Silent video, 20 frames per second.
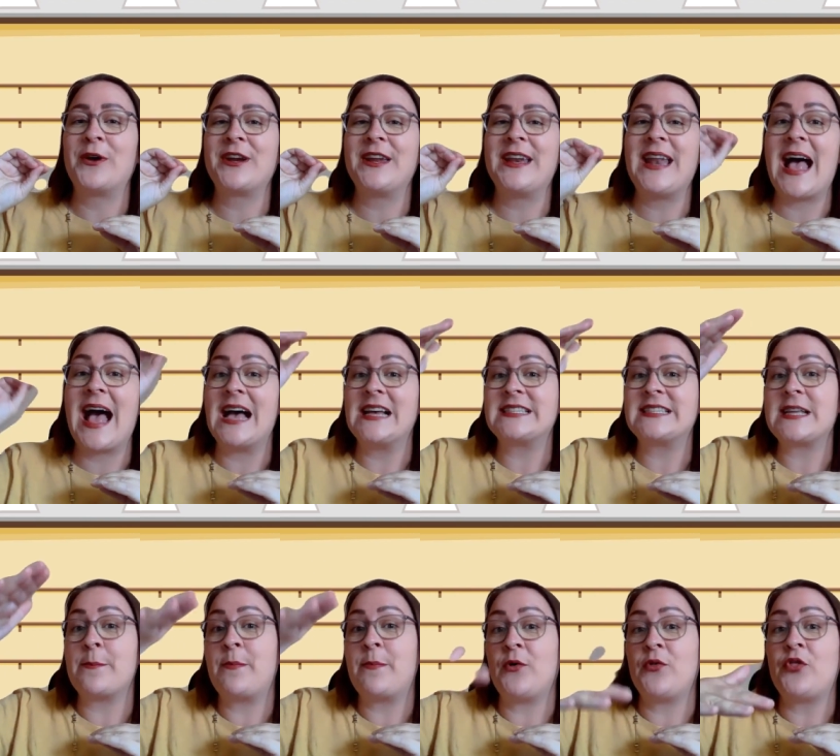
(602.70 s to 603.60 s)
going to ask
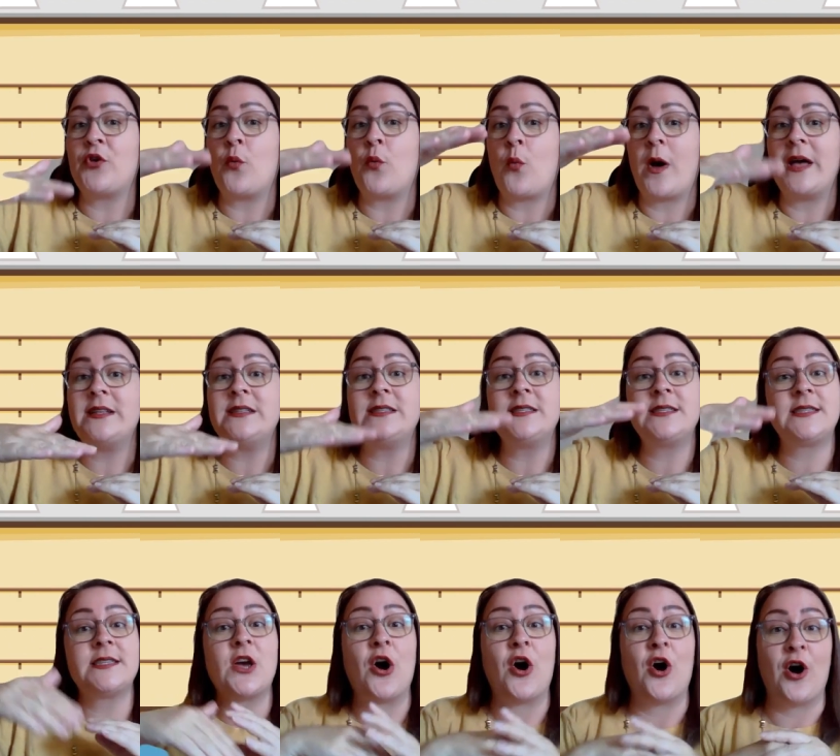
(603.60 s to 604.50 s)
about the ones
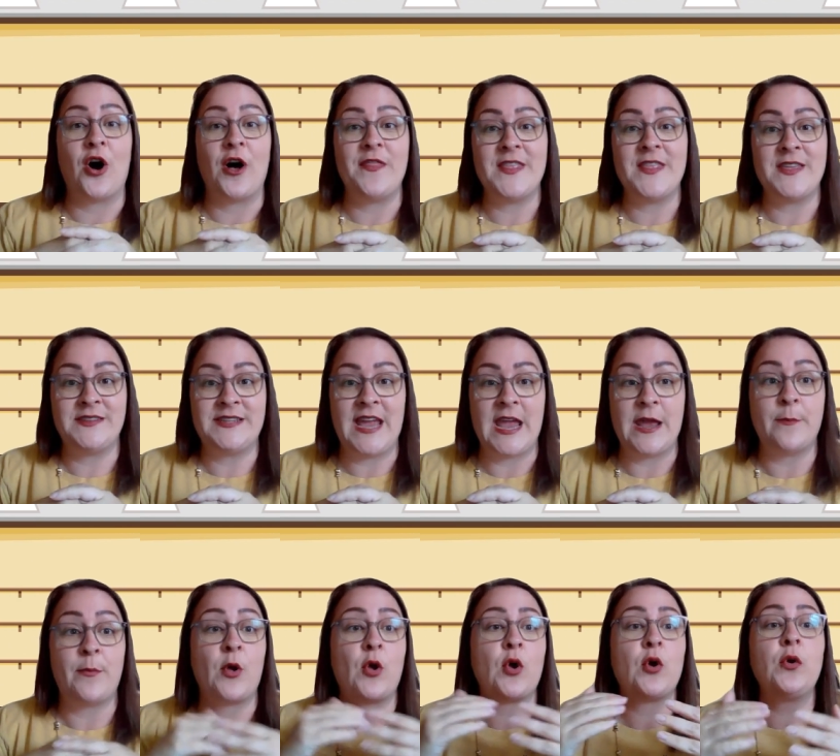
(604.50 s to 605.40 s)
on the
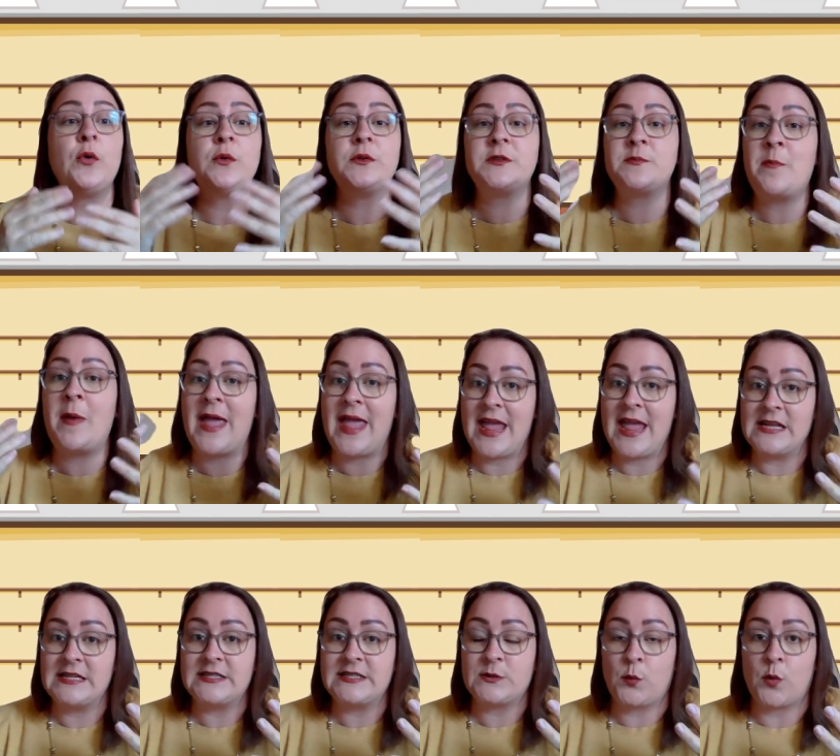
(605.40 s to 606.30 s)
table. Whose
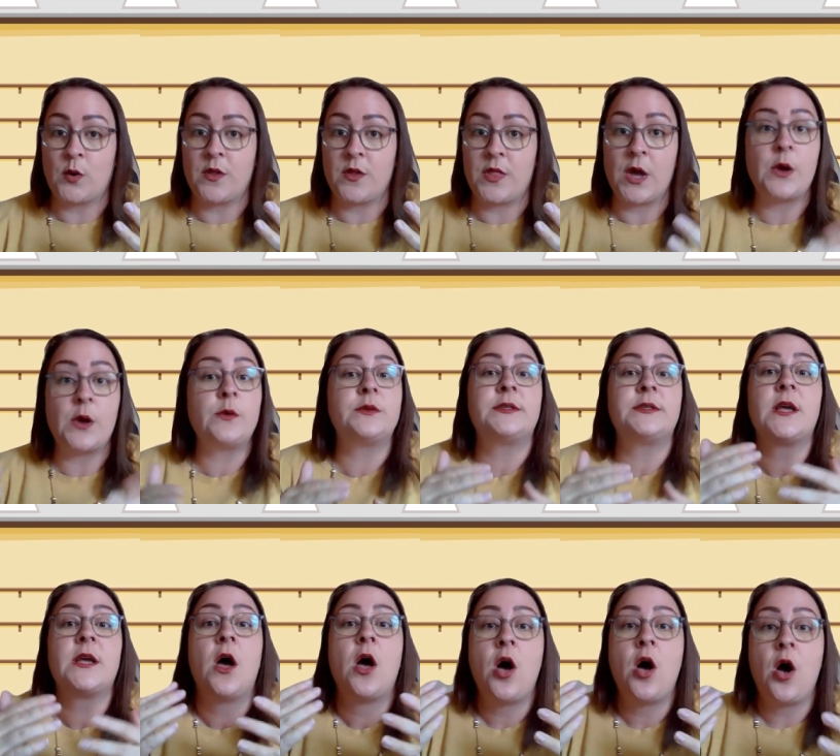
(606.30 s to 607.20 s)
pants were those
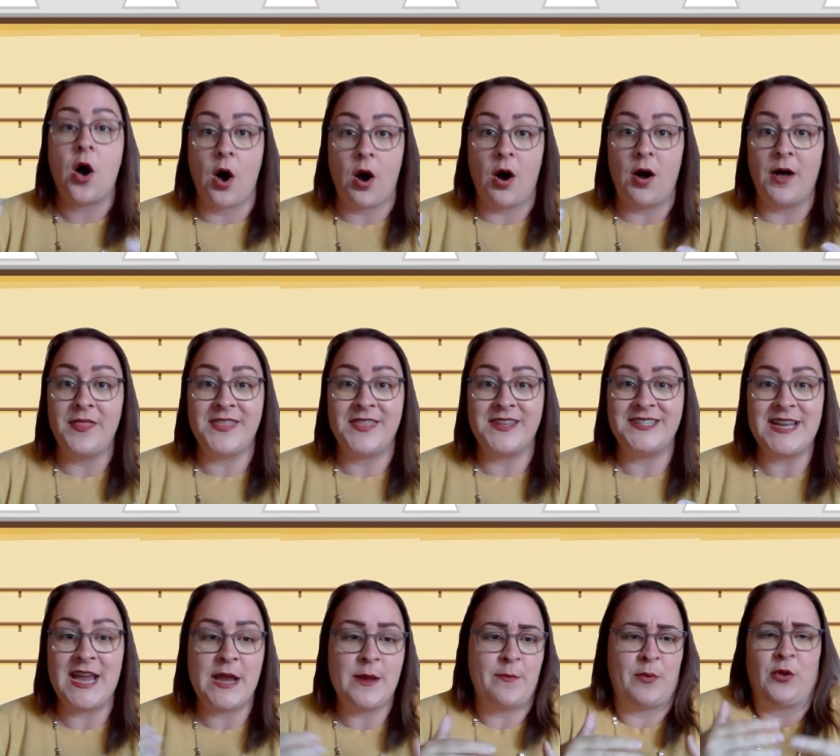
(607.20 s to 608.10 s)
on the
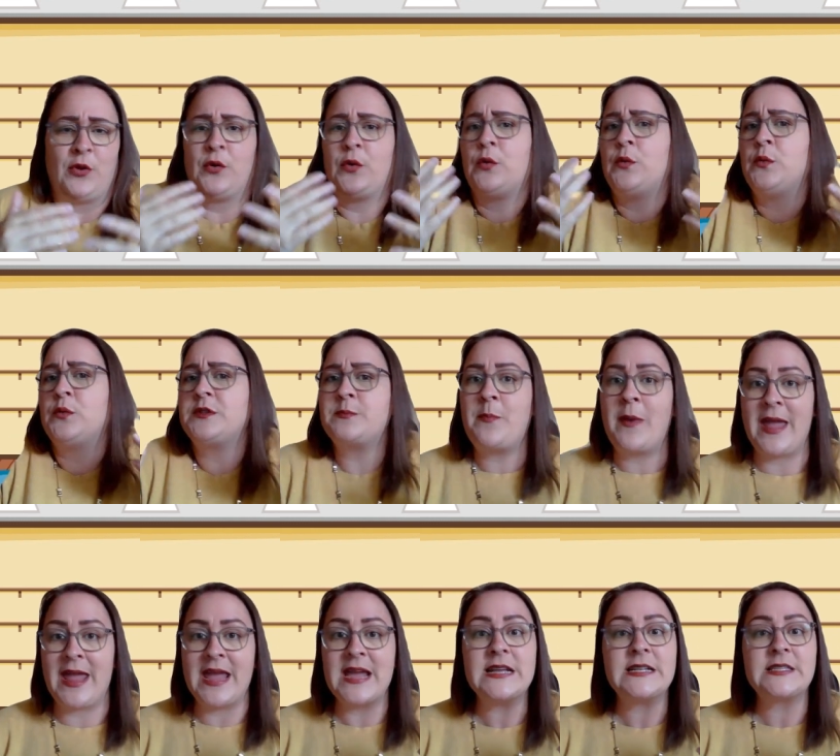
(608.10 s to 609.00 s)
table? Whose
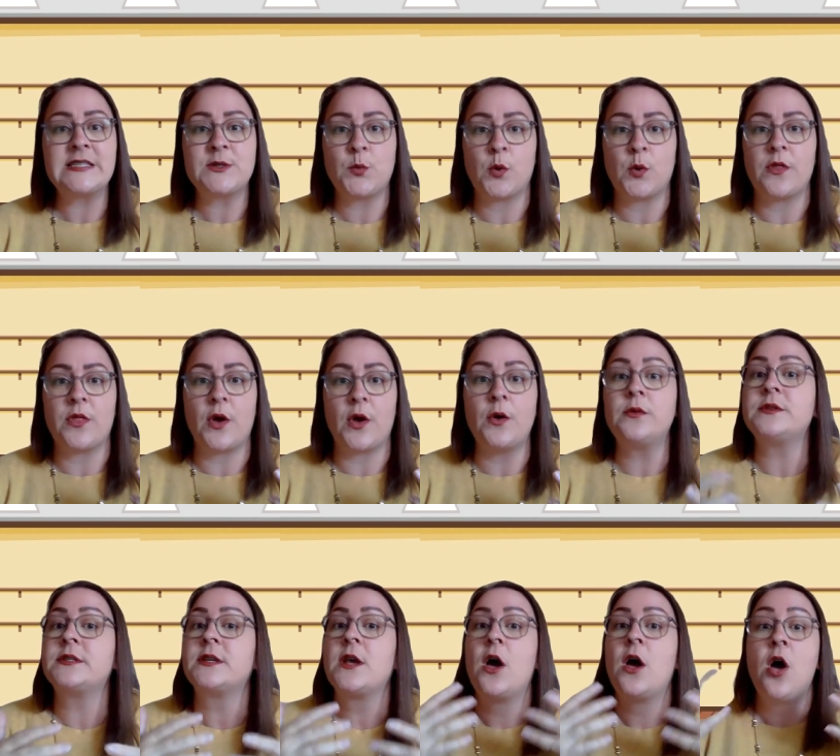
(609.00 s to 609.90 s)
pants were those
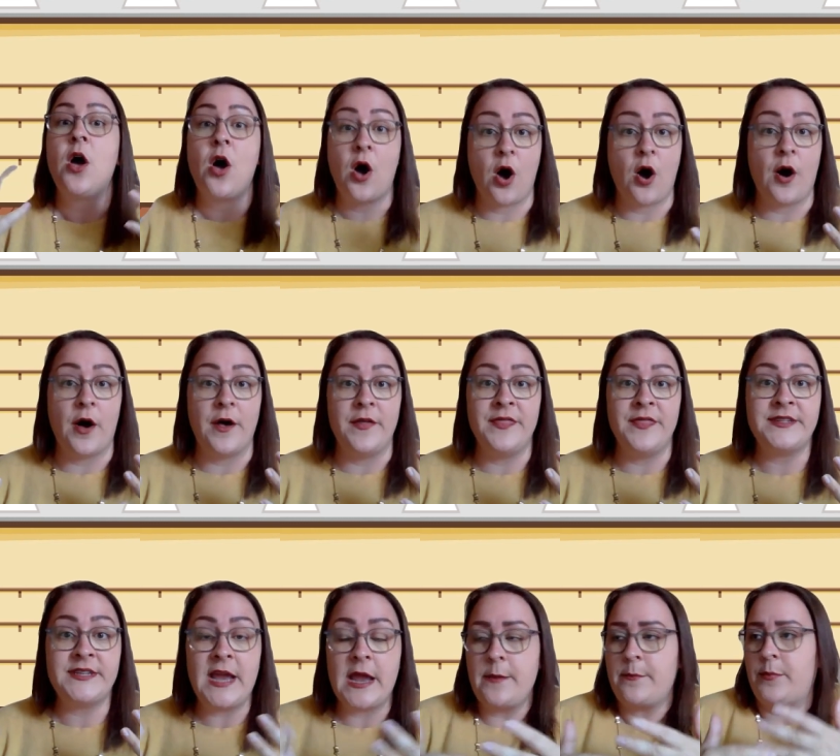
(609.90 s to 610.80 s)
on the
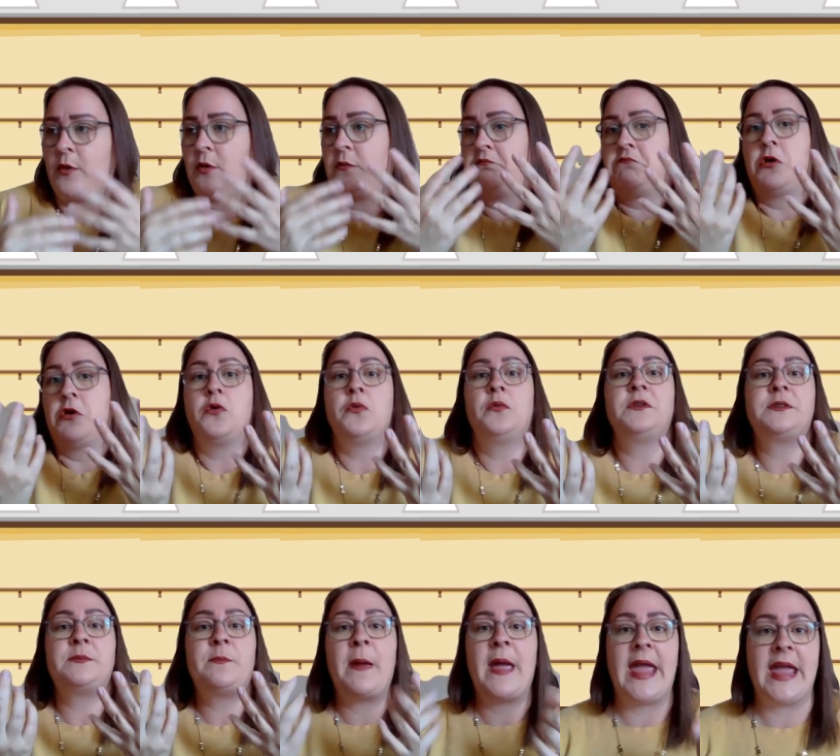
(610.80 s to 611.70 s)
table? Whose
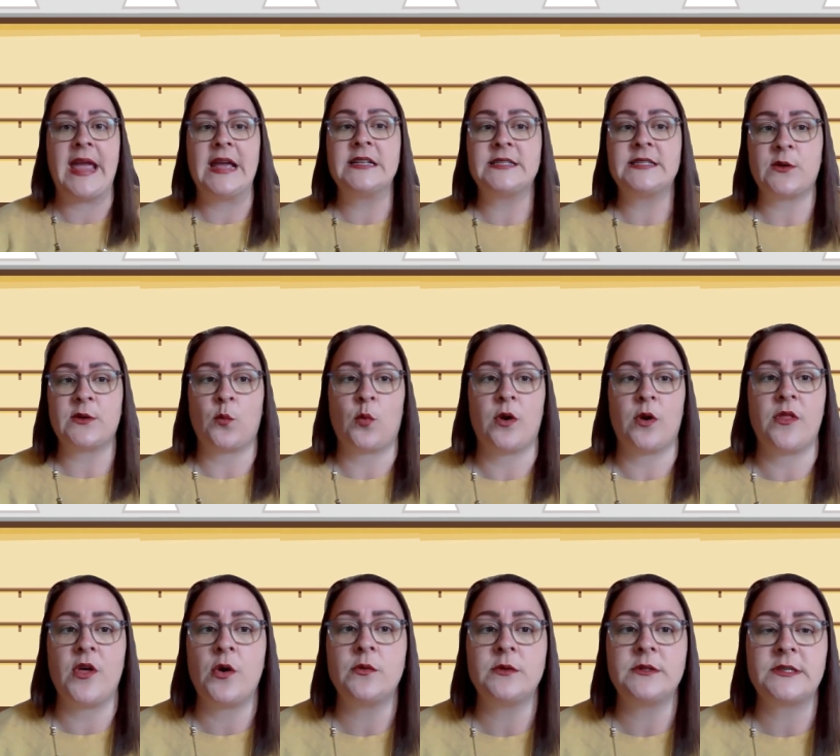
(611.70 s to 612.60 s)
pants were
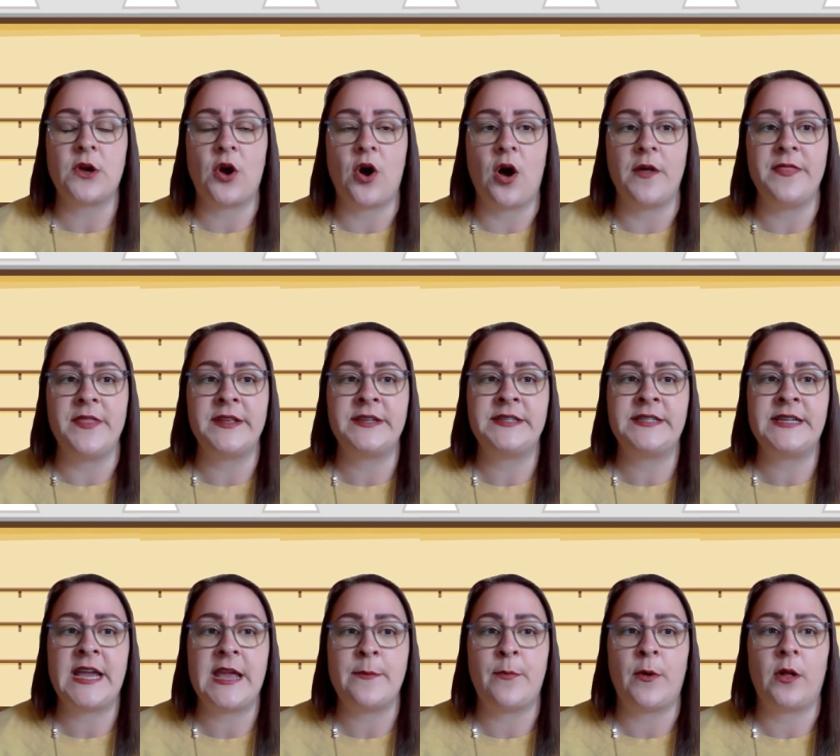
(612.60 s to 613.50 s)
those on the
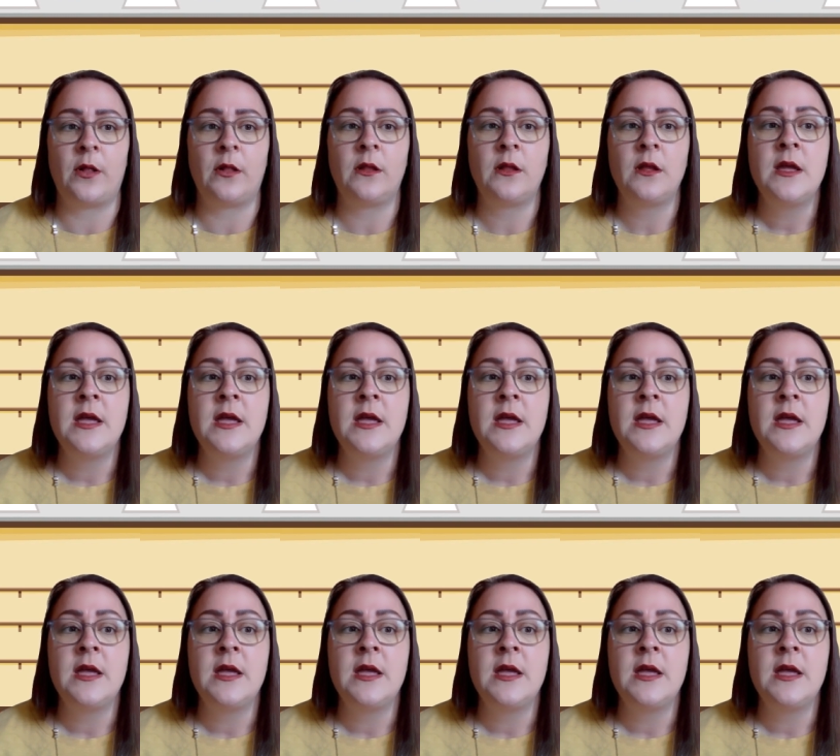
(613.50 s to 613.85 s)
table?